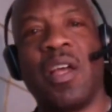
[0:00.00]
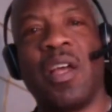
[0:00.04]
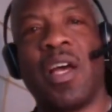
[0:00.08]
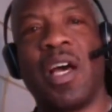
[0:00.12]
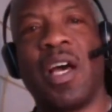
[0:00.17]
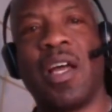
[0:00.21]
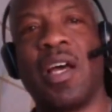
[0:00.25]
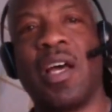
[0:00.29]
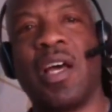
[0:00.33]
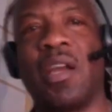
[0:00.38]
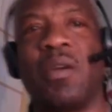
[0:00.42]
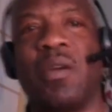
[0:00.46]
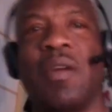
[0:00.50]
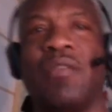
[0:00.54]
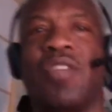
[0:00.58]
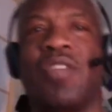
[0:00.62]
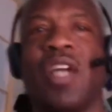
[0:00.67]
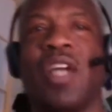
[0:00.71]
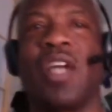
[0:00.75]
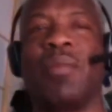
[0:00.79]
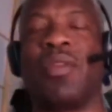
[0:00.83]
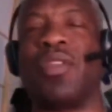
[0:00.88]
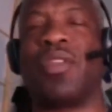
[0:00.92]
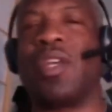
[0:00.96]
don't have
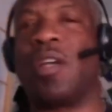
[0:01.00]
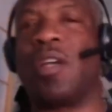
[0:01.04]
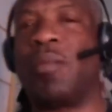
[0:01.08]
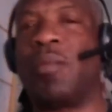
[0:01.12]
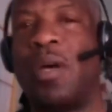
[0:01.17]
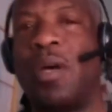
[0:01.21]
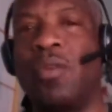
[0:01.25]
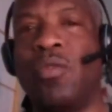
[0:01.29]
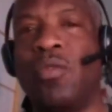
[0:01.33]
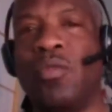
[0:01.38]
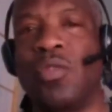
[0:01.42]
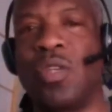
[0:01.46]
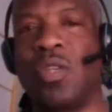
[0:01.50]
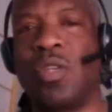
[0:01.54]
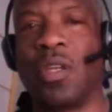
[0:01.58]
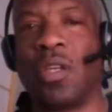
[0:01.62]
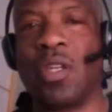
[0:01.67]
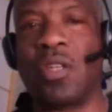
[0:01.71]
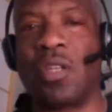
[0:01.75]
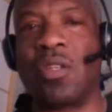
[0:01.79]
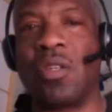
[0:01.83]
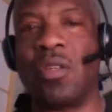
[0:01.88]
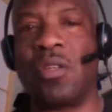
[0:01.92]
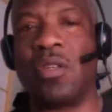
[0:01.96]
time to think about who's going to
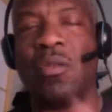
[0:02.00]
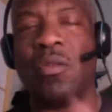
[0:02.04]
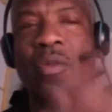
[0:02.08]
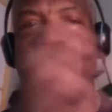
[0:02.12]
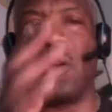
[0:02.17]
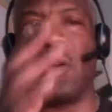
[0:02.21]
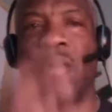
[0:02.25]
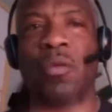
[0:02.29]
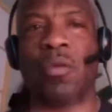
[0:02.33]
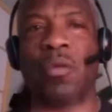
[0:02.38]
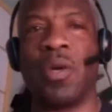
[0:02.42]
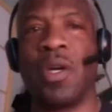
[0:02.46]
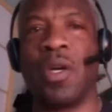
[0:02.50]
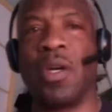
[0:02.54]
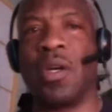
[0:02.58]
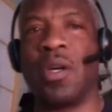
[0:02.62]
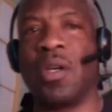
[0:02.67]
listen to it or where.